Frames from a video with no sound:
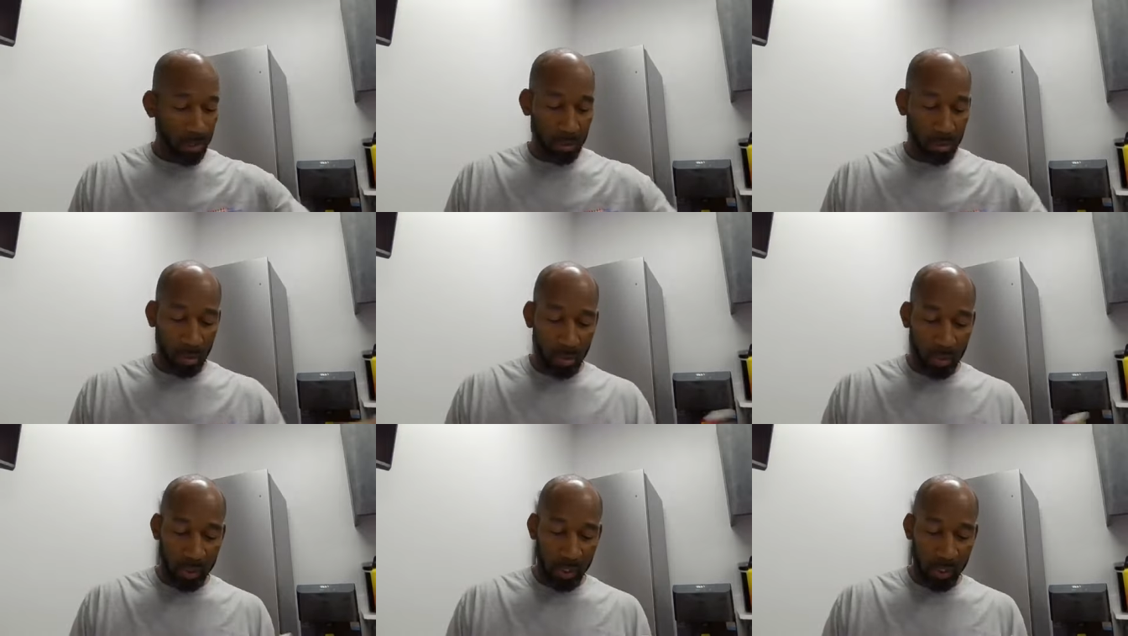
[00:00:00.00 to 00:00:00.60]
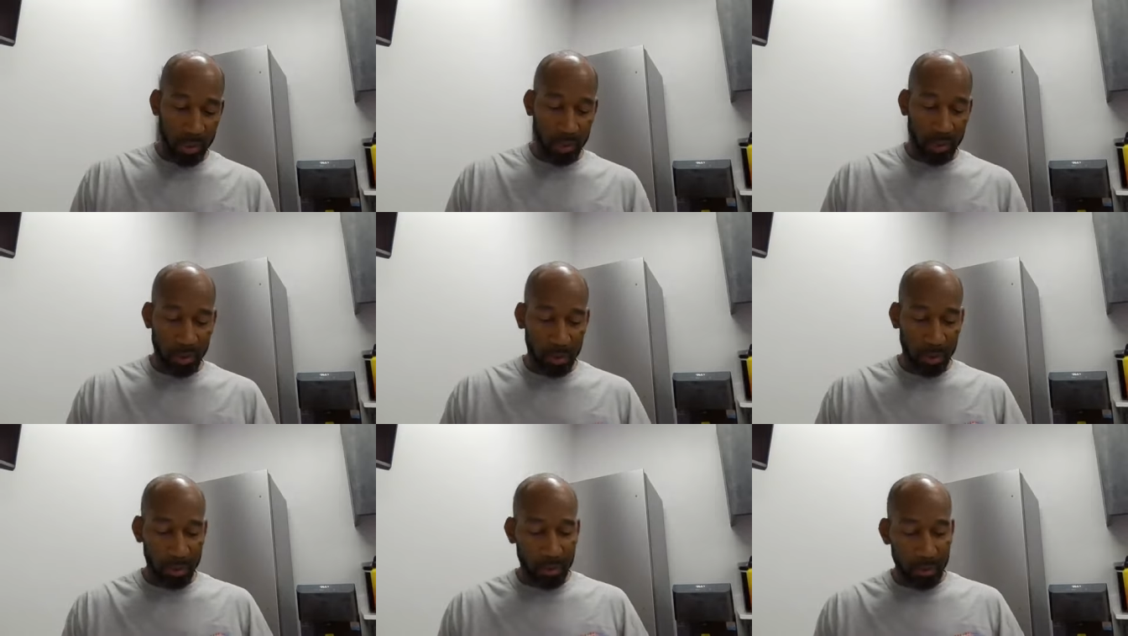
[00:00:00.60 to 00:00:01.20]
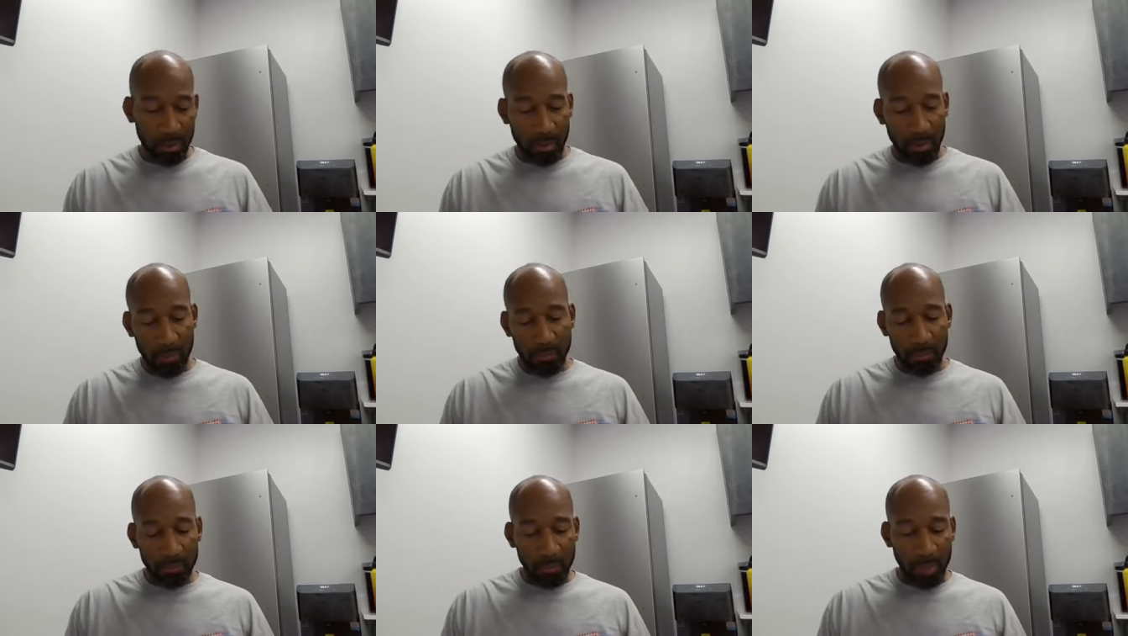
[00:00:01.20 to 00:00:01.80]
Job 1 and 8 says,
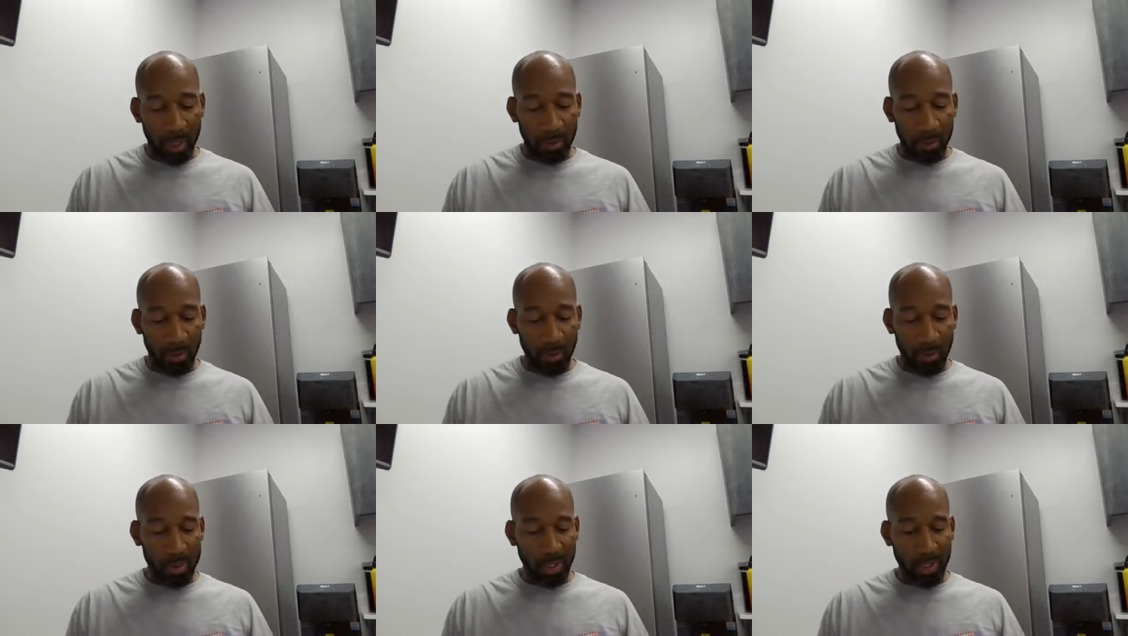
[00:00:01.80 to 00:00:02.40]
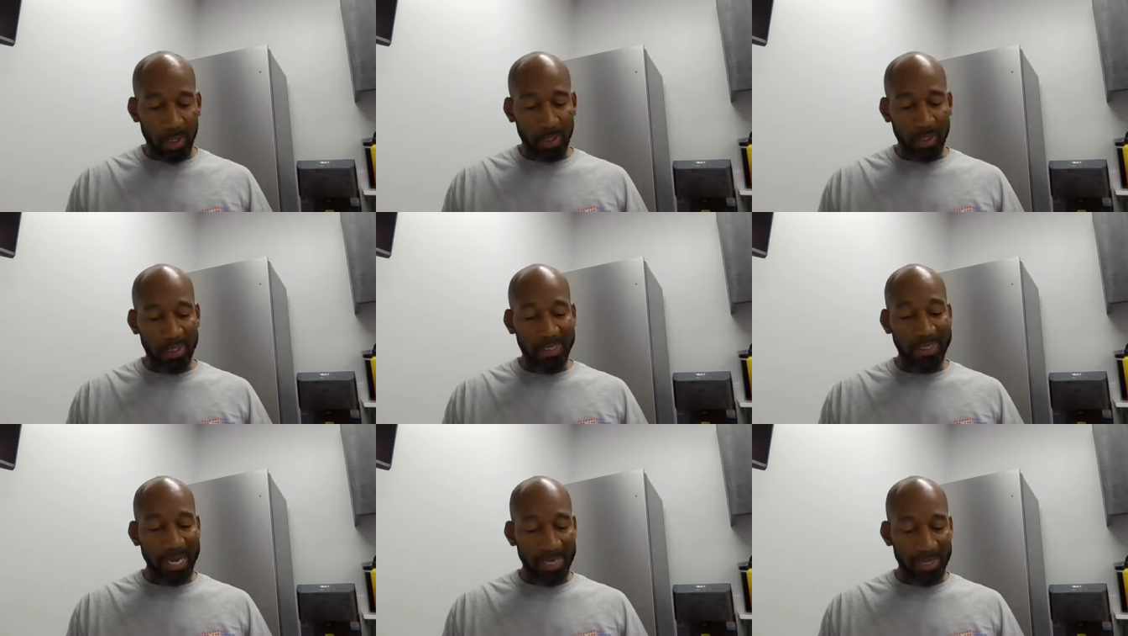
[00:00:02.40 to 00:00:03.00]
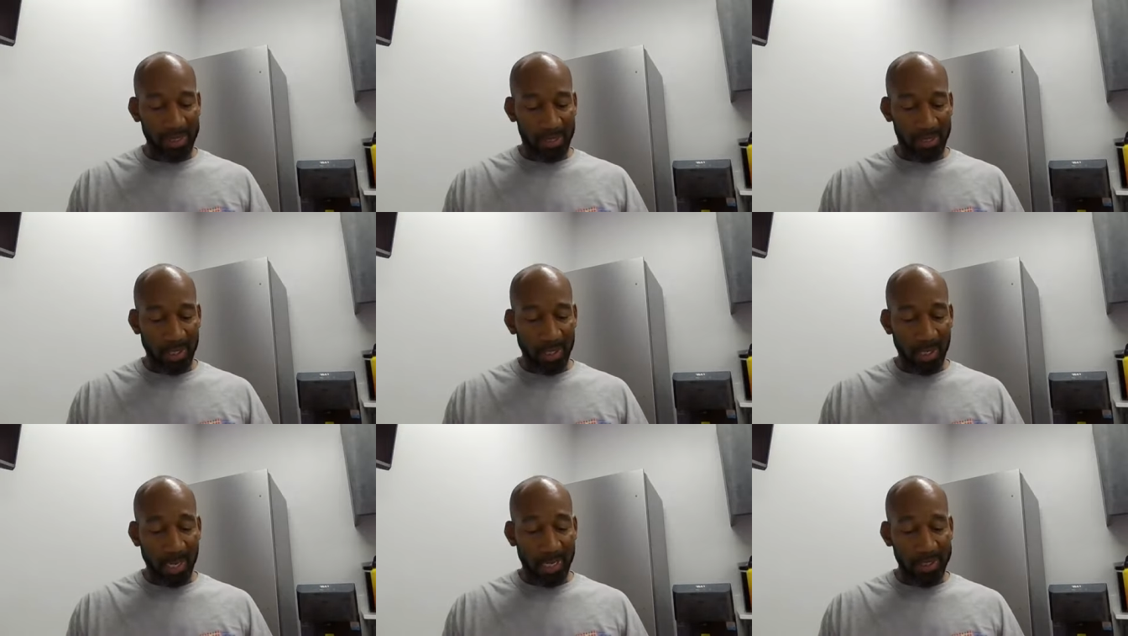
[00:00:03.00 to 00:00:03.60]
And the Lord said unto Satan,
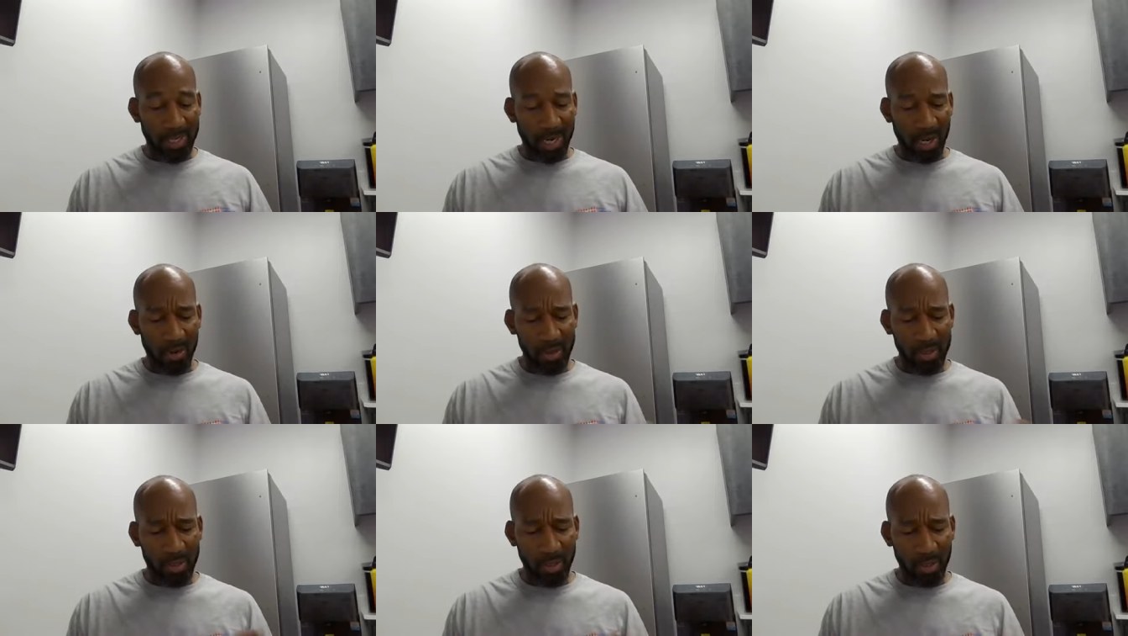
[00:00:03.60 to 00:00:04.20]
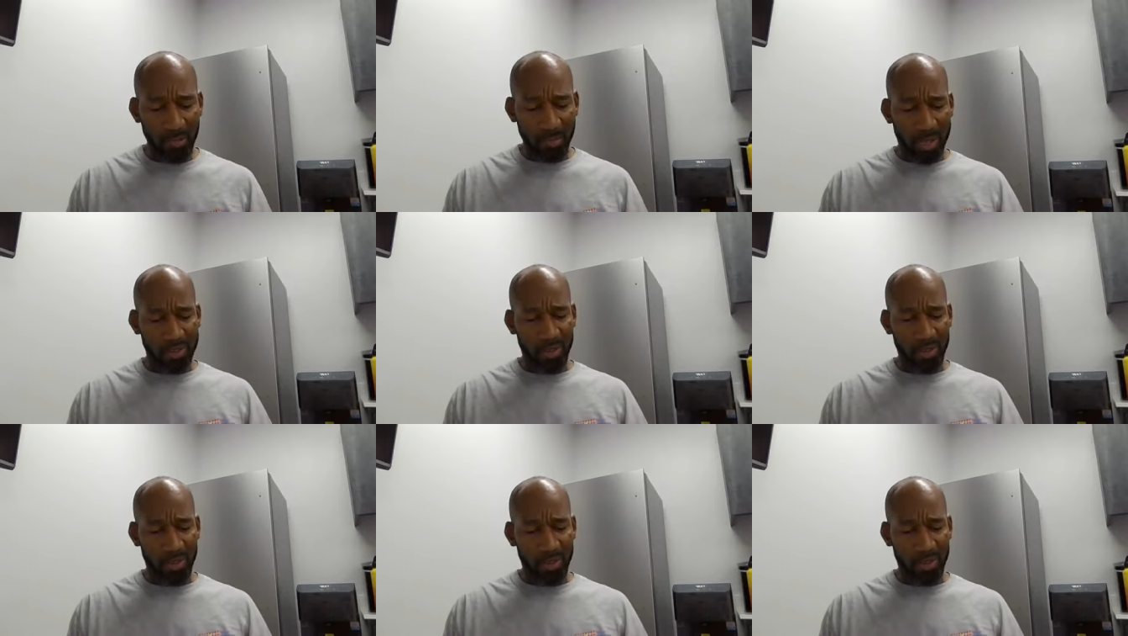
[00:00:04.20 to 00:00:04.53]
Has thou considered my